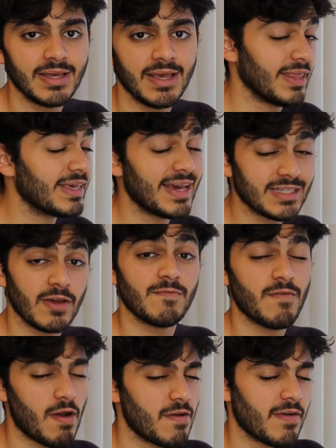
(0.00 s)
And I think it is a
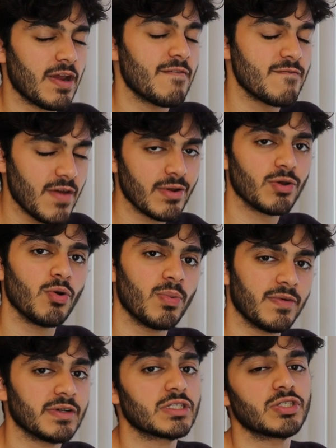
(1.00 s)
very, very, very cool
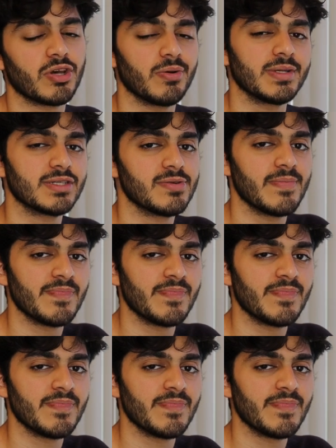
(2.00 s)
profession to go into.